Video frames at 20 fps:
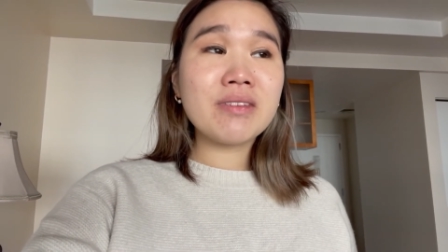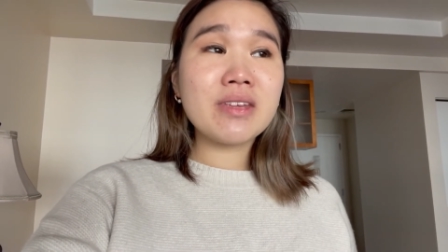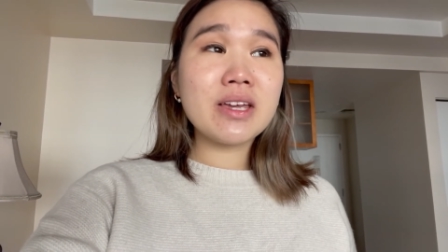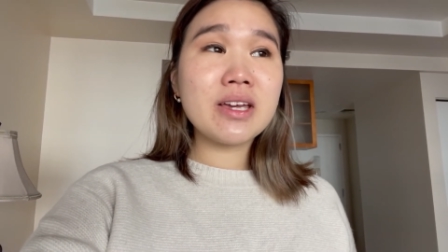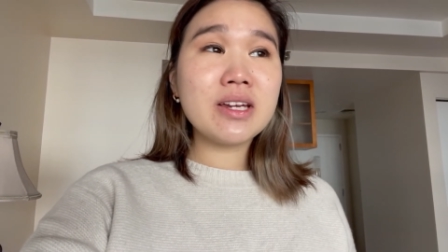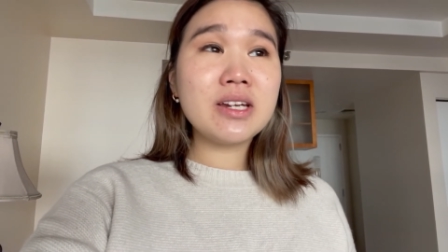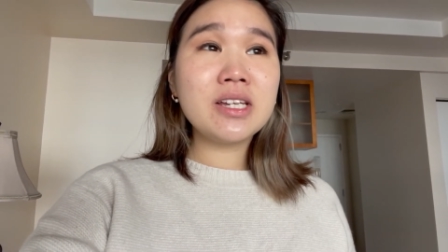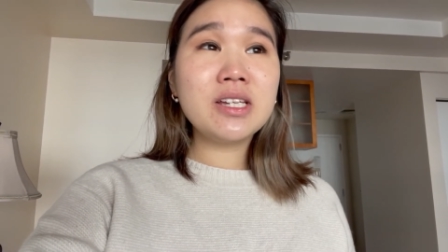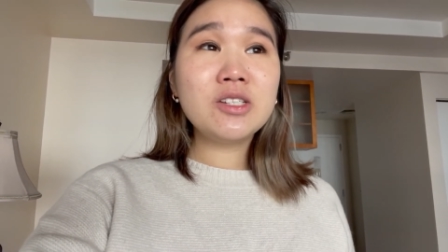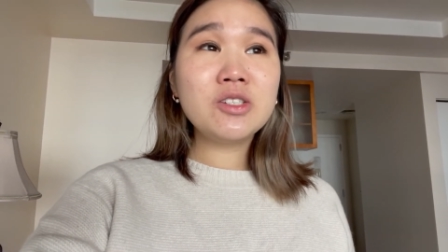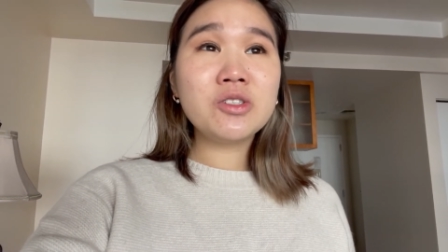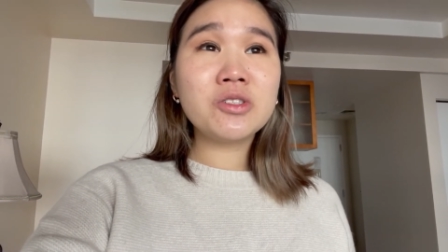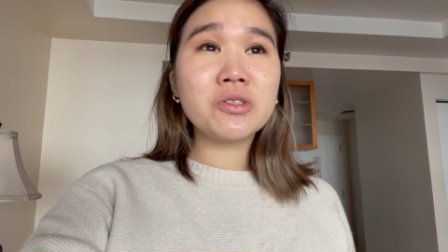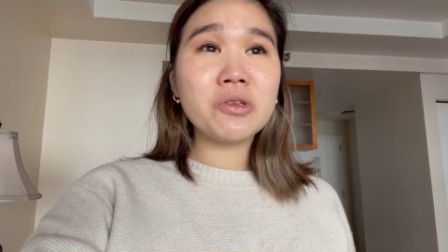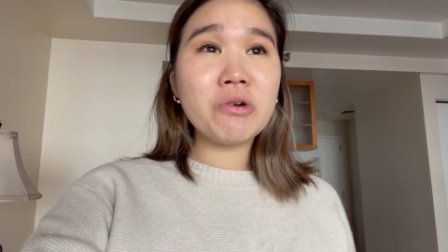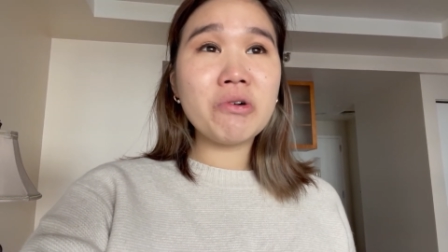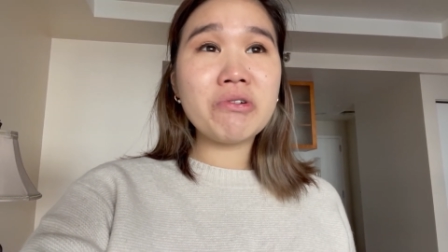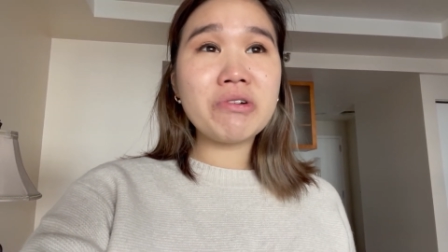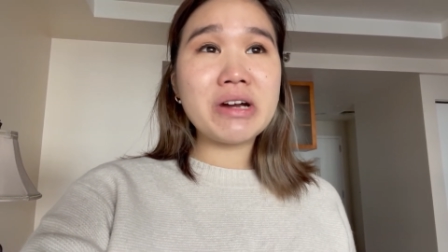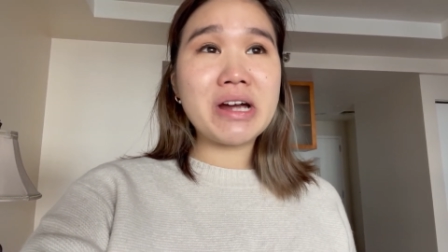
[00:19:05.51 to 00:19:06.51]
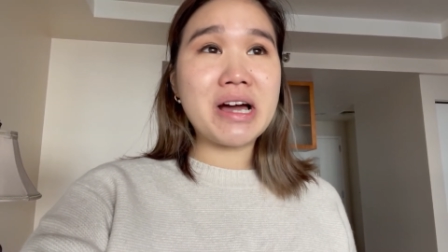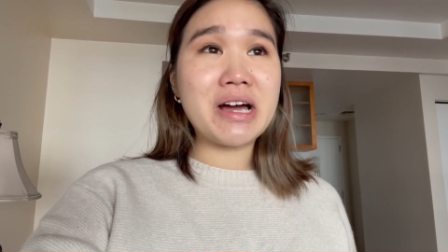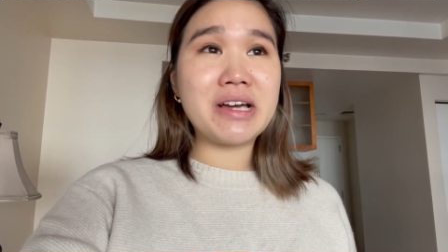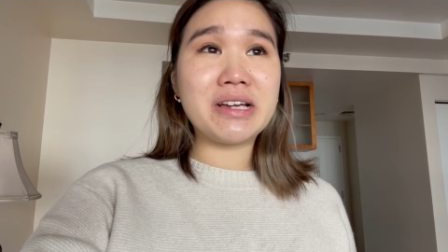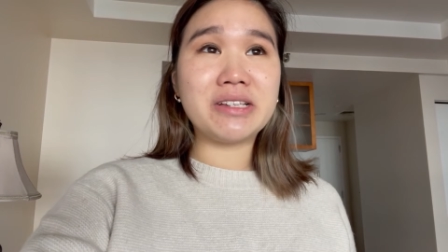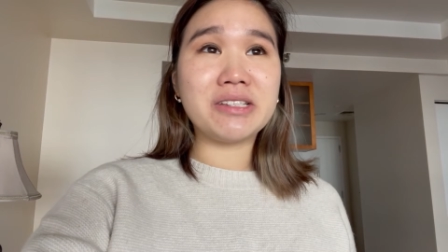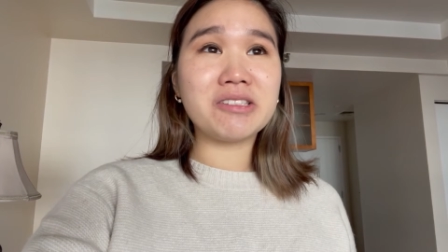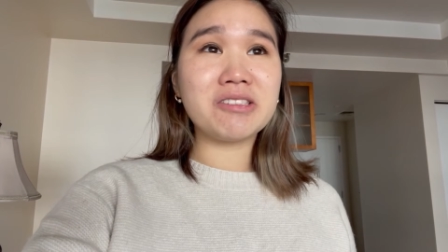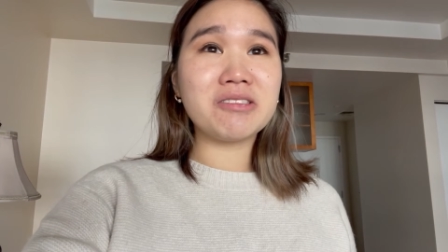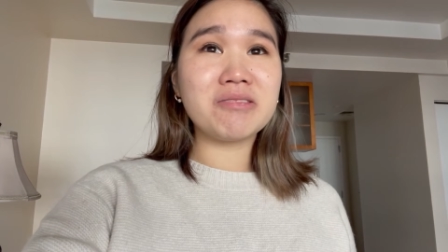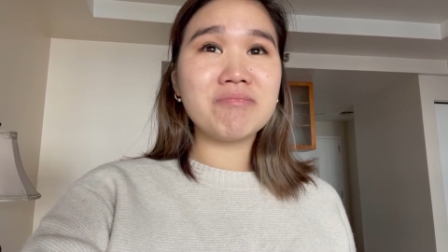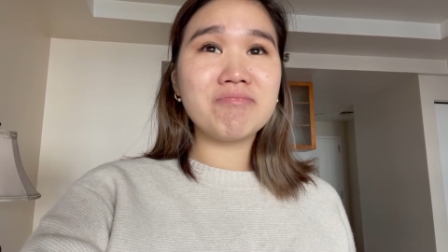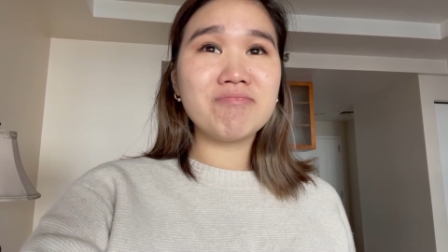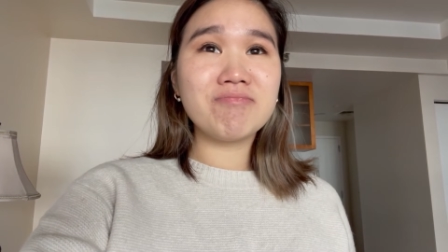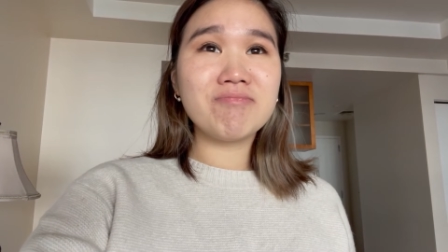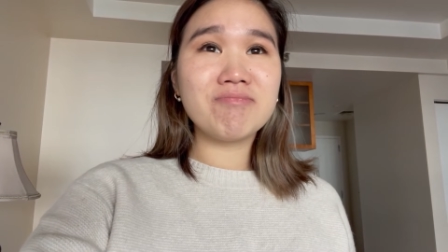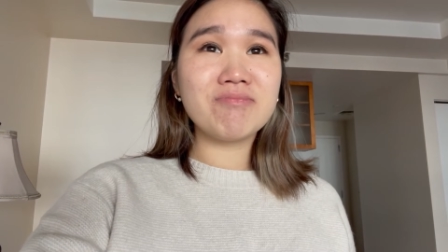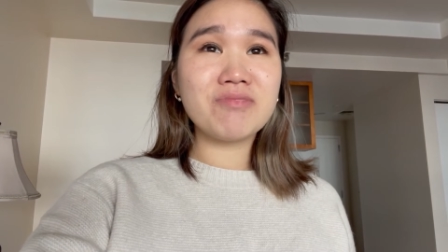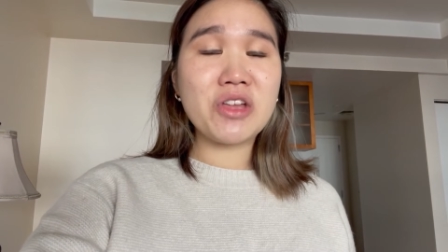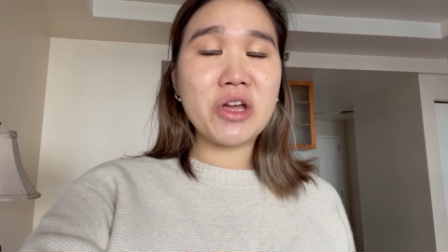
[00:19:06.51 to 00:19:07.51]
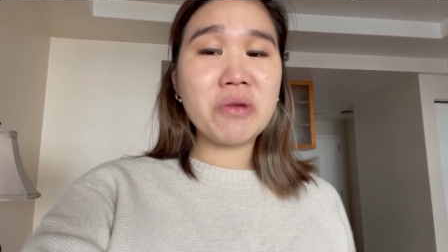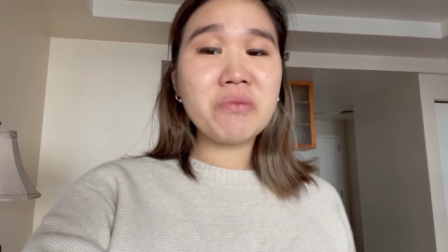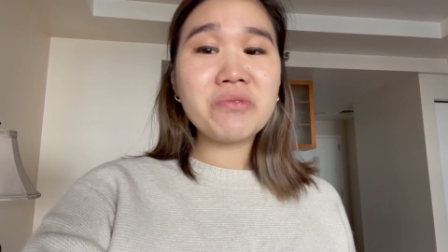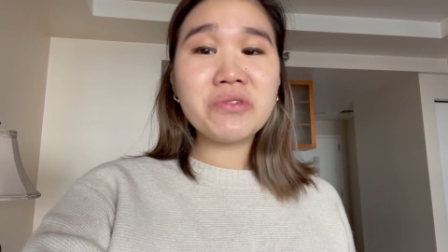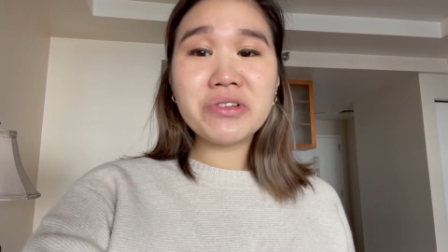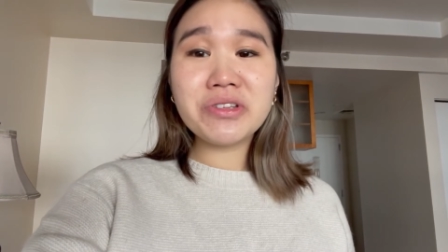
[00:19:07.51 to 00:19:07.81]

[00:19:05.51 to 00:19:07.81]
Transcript: and he's so nice. I'm